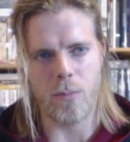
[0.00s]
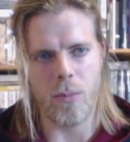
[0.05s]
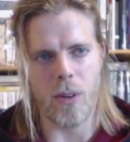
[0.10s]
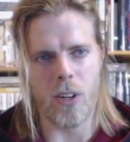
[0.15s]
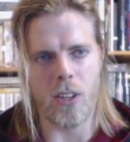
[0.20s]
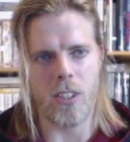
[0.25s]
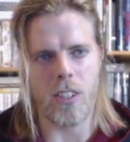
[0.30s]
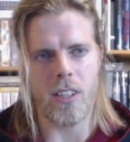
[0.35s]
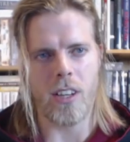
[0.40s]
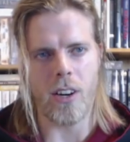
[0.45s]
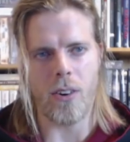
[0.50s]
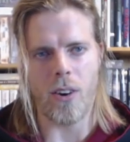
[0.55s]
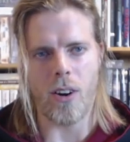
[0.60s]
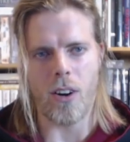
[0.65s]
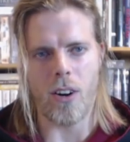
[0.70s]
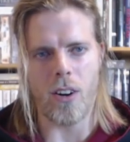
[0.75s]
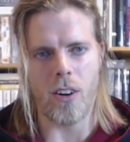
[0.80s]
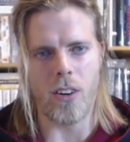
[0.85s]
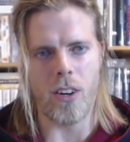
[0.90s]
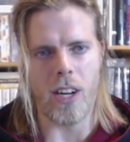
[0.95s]
But there
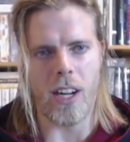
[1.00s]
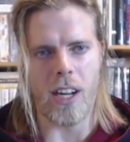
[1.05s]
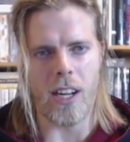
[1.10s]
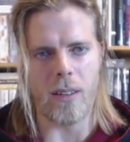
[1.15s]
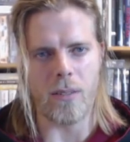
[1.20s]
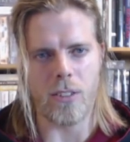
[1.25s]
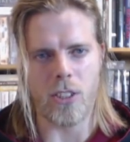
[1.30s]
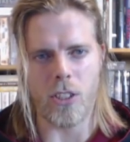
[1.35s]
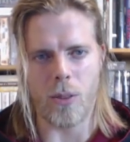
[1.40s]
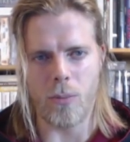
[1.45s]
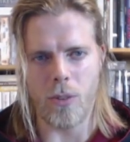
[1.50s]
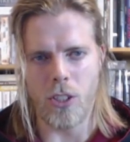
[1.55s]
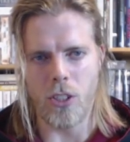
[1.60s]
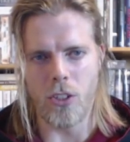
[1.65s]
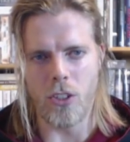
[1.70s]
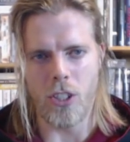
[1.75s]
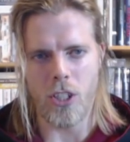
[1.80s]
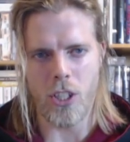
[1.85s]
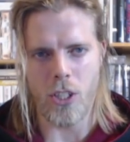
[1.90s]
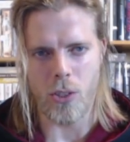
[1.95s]
are some
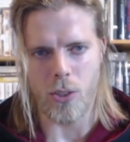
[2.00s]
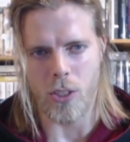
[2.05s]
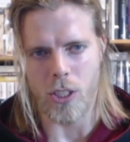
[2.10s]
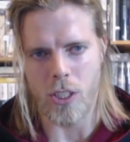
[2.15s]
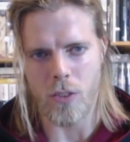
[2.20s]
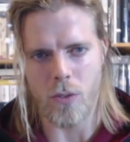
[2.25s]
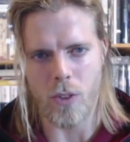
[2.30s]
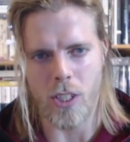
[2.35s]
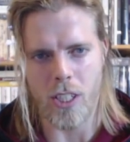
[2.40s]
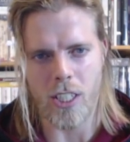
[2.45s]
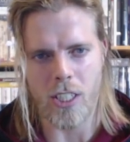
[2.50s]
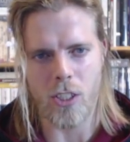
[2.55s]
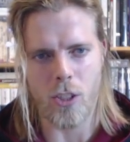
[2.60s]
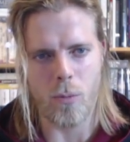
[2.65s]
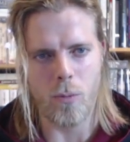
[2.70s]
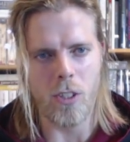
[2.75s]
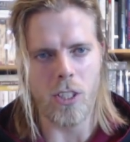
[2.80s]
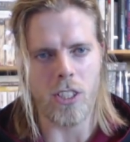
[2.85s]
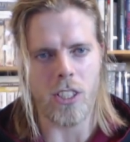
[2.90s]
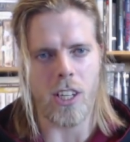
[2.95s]
good cures for this.
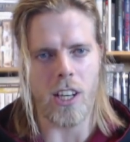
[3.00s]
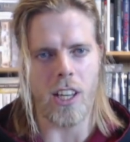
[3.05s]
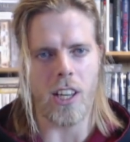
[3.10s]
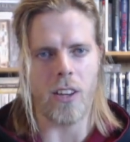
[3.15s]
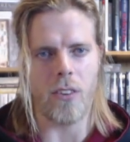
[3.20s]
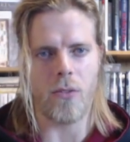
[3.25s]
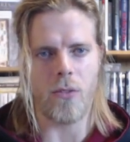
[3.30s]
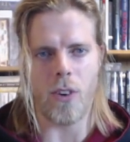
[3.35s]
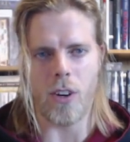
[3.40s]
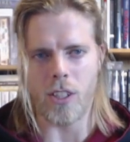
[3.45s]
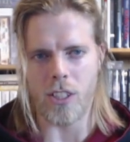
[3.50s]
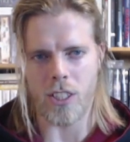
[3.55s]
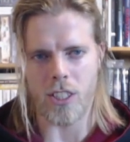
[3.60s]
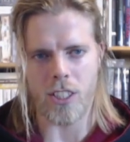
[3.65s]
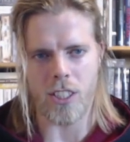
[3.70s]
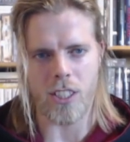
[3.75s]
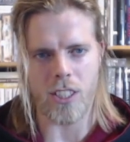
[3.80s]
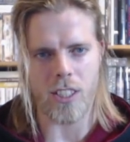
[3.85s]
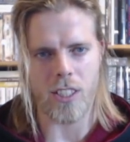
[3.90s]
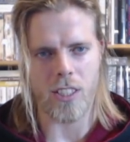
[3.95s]
Obviously,
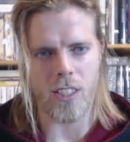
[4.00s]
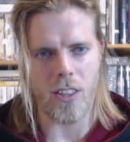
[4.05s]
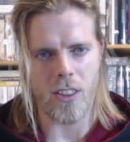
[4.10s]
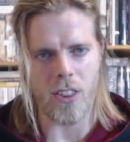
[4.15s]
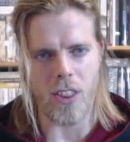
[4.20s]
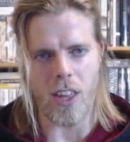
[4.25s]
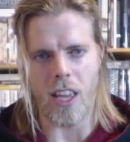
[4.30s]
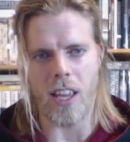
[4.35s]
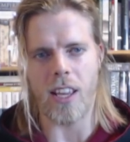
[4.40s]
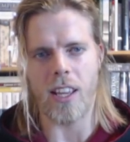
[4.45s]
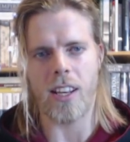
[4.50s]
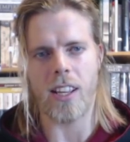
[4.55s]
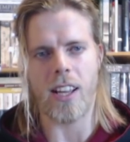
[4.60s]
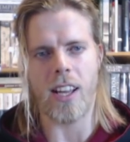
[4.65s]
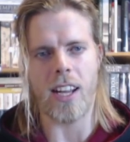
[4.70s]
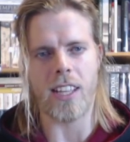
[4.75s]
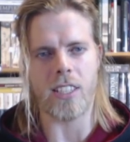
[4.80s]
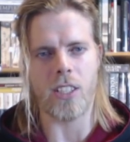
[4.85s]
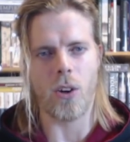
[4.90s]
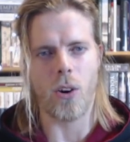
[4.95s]
first thing,
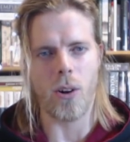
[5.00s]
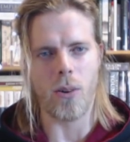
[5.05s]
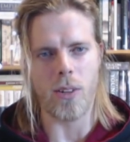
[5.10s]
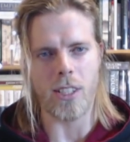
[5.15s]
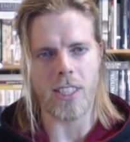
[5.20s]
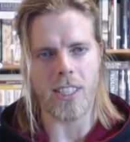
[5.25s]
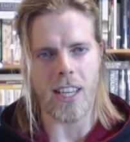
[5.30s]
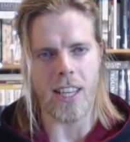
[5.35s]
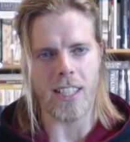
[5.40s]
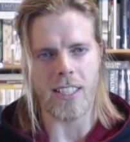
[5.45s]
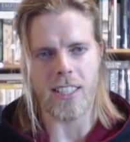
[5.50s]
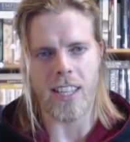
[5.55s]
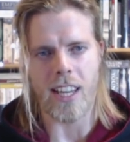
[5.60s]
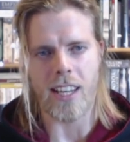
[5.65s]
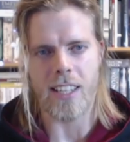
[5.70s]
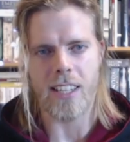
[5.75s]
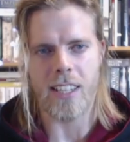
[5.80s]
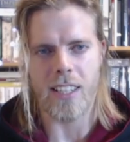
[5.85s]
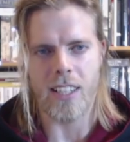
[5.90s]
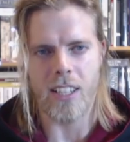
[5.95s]
as I always say, is
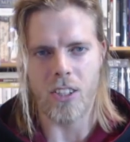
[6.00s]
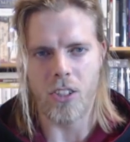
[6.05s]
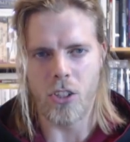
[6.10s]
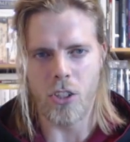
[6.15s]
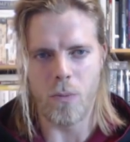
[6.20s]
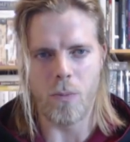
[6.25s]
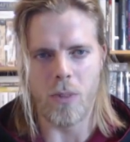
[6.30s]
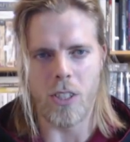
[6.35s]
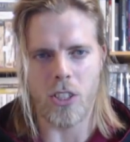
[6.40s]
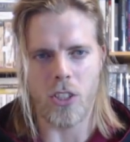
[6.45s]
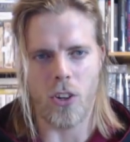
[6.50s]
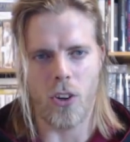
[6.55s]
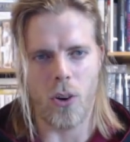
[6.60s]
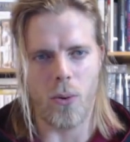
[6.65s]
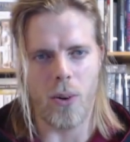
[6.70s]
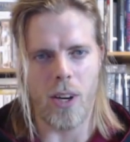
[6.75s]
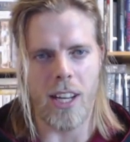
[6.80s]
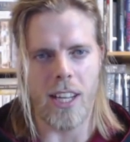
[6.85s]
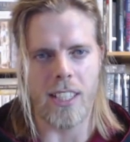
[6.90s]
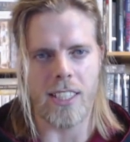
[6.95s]
that the gym is
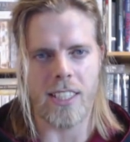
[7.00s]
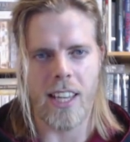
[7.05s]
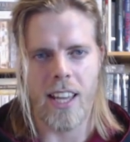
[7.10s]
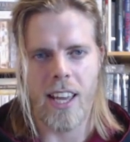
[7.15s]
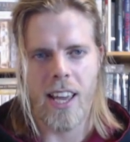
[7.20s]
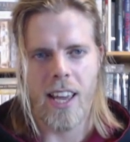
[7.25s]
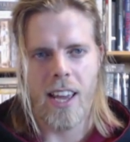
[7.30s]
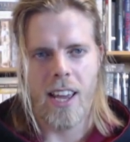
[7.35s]
always